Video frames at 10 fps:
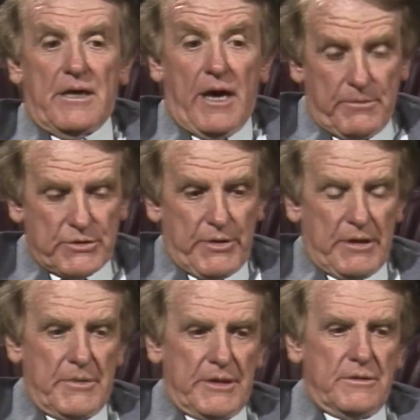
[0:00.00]
I was
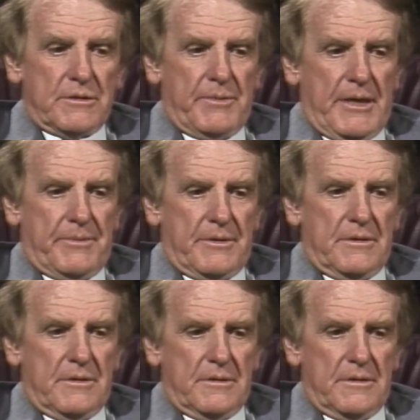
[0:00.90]
reading my newspaper.
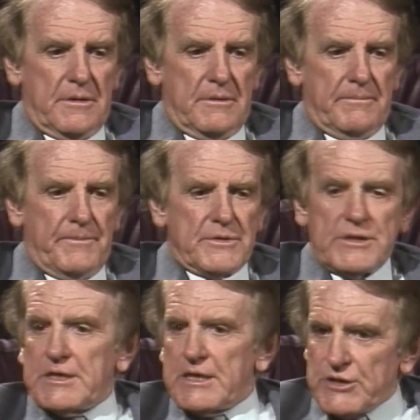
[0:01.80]

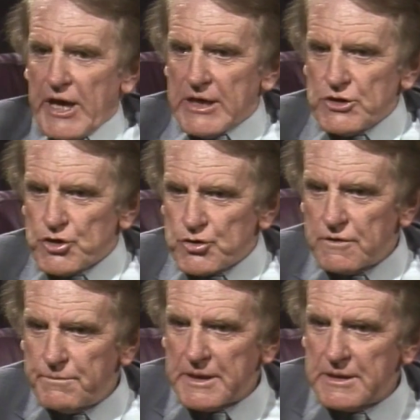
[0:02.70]
She said, Dad, you should
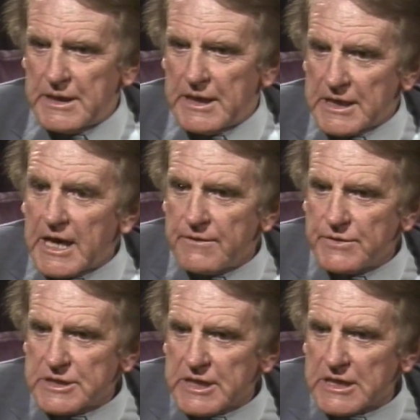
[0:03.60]
have been there. He gave
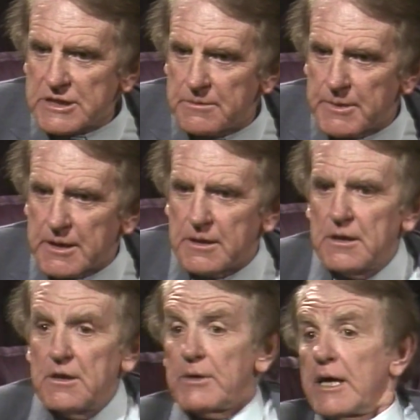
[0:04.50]
his testimony.
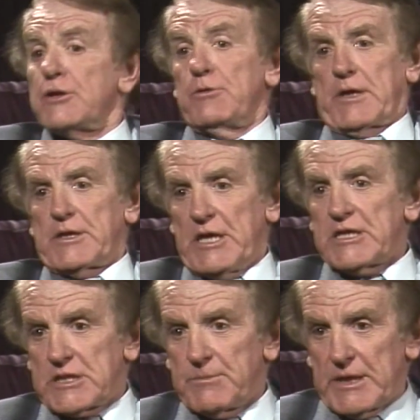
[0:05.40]
Well, I knew what a
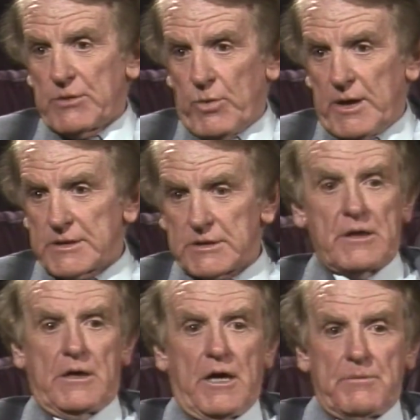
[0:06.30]
testimony was.
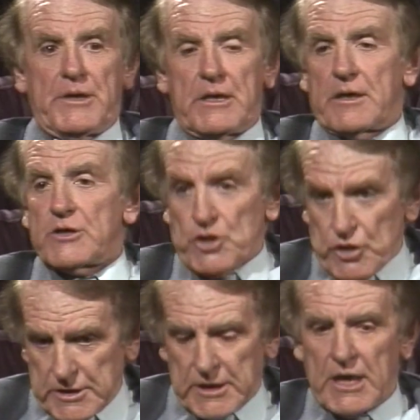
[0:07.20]
I'd been in a
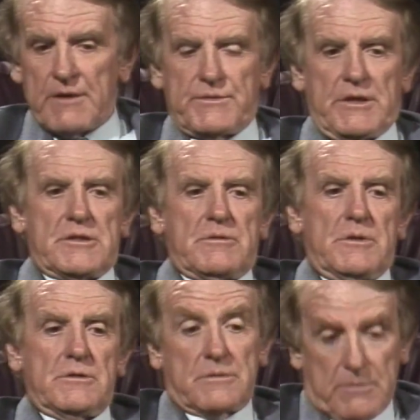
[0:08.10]
church, they gave
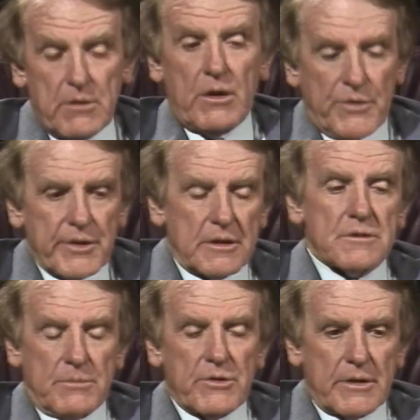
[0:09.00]
testimonies. Oh,
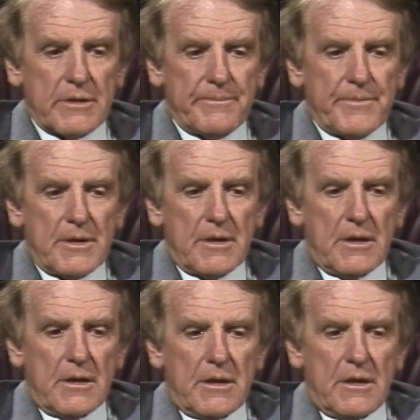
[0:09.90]
yes, Maria.
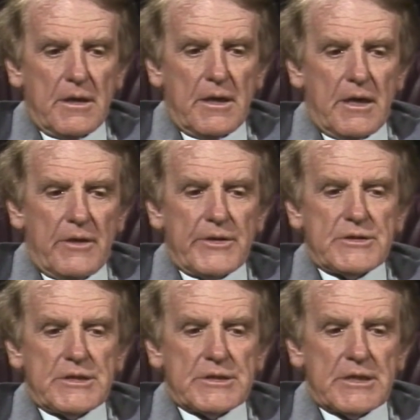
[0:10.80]
And then
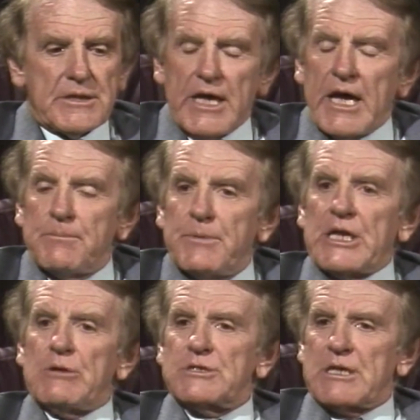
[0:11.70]
she said, Dad, but
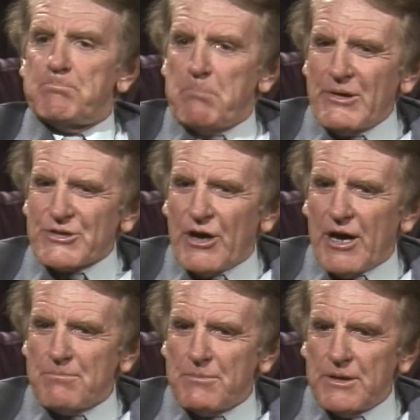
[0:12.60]
he was a
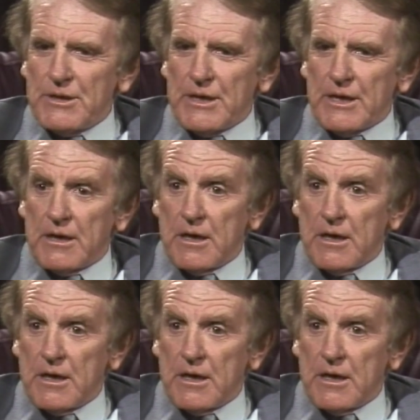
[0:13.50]
multi-millionaire.